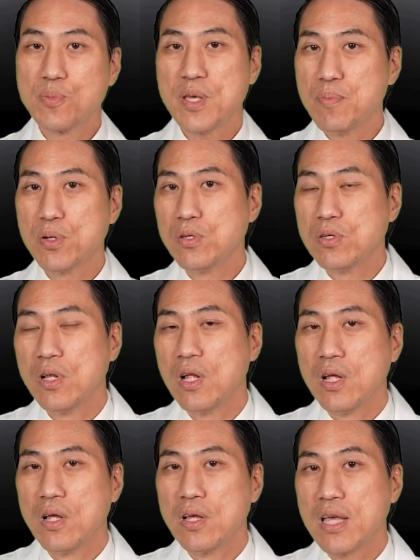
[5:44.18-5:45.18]
people
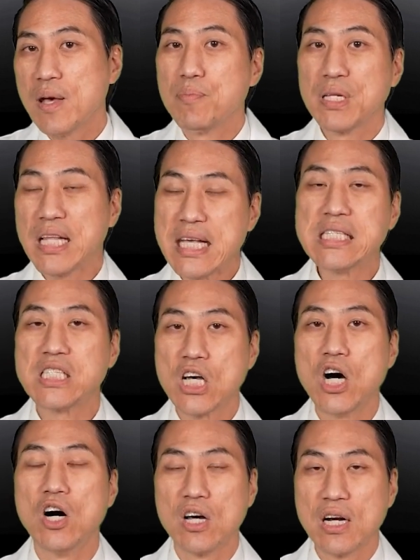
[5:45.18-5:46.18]
get placed
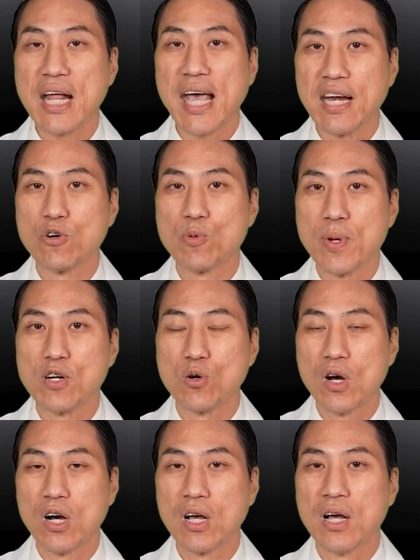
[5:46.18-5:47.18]
on an antiarrhythmic
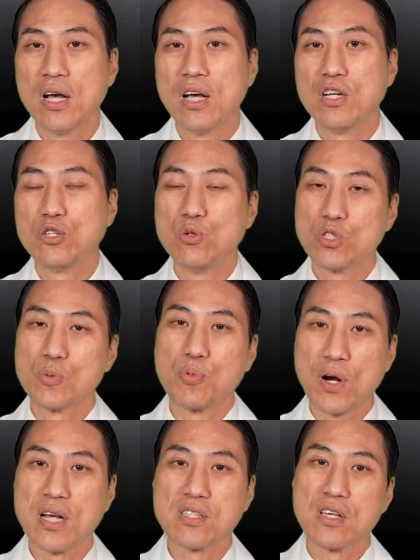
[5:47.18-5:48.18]
drug to
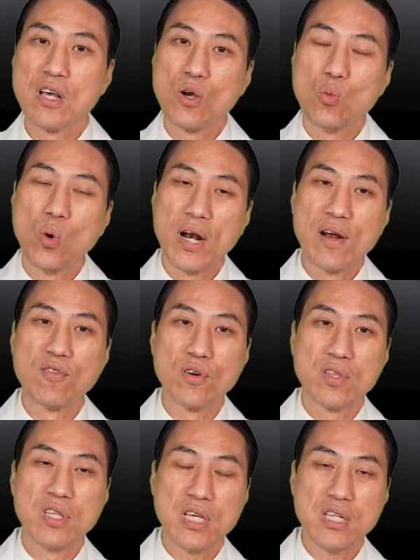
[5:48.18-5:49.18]
suppress
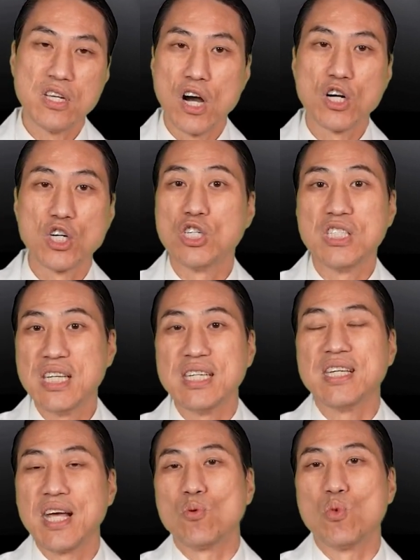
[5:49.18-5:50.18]
whatever the doctor
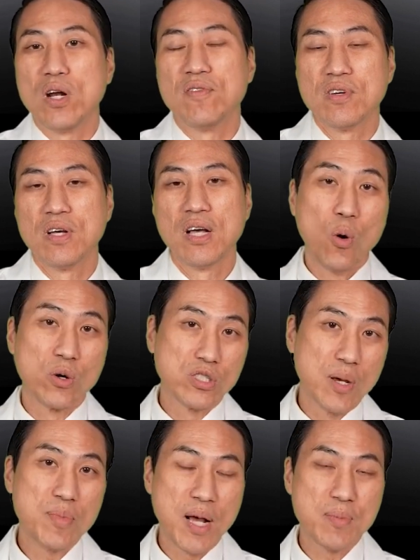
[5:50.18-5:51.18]
didn't get rid of. Or
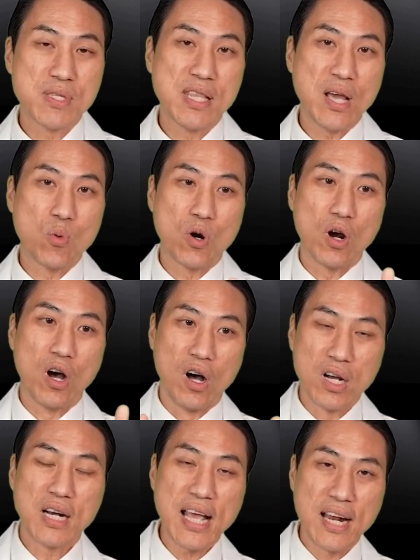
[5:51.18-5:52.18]
sometimes they were
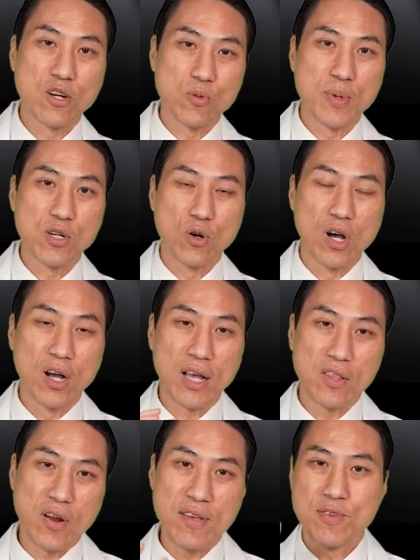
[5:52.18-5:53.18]
on an antiarrhythmic drug
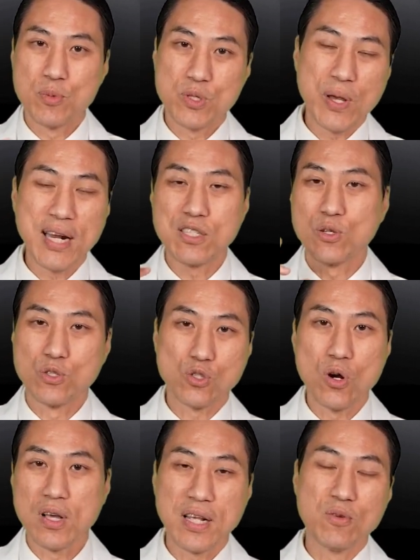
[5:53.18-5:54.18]
and their AFib was getting so
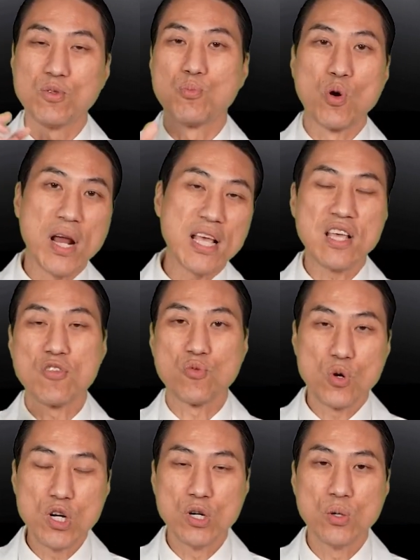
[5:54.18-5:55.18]
strong that it was breaking
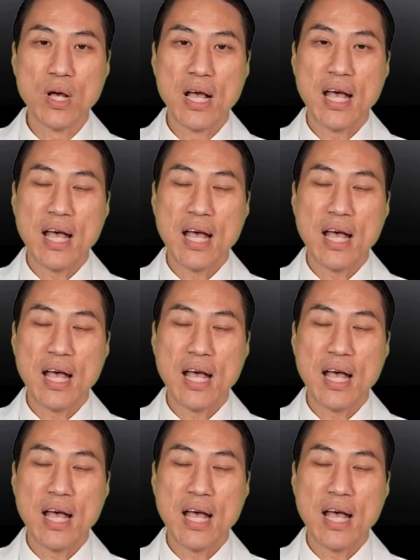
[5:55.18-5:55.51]
through,